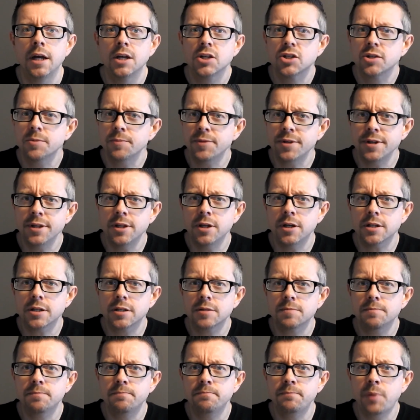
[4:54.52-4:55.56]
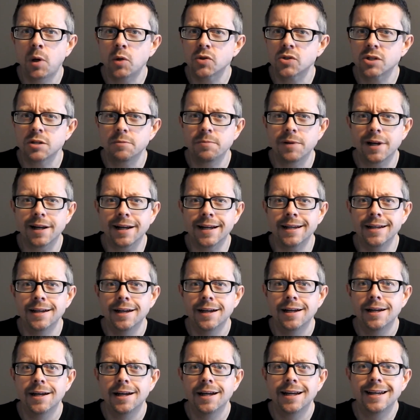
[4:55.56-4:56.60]
Something that possibly
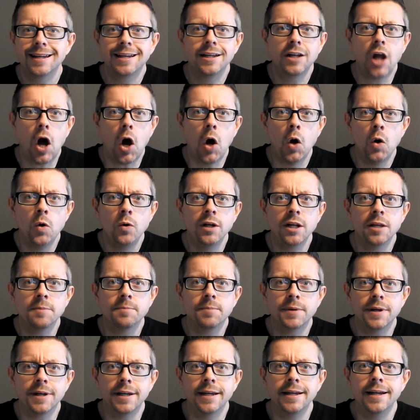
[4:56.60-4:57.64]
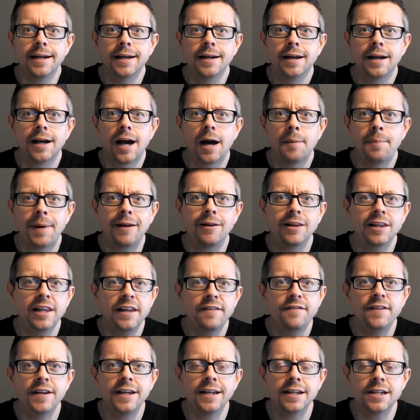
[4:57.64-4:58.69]
can only be about
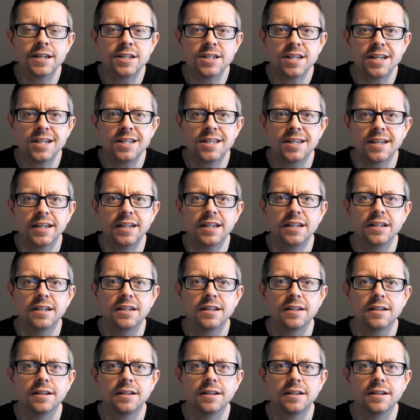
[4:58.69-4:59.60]
living in a city.